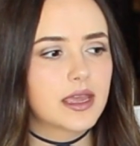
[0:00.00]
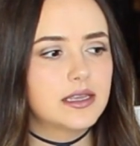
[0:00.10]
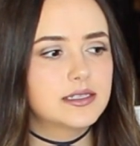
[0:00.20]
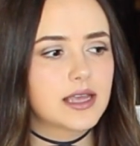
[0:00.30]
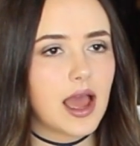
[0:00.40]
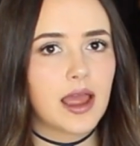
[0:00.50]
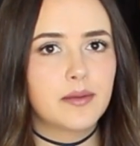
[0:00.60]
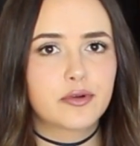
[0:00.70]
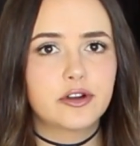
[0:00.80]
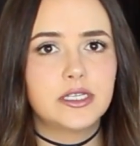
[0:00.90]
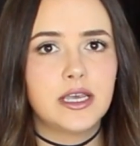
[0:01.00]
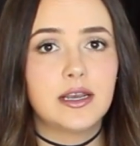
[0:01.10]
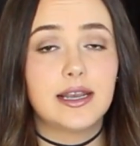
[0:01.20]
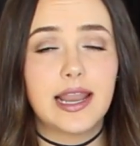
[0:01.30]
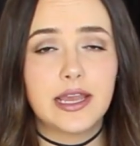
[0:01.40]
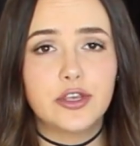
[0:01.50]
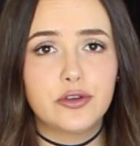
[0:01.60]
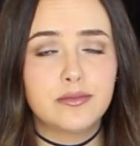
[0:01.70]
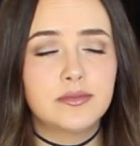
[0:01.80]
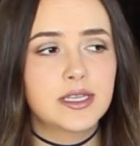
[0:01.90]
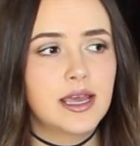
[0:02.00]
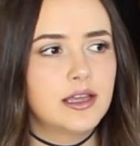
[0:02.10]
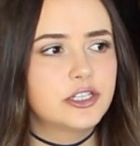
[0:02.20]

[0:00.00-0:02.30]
is high in protein, legumes,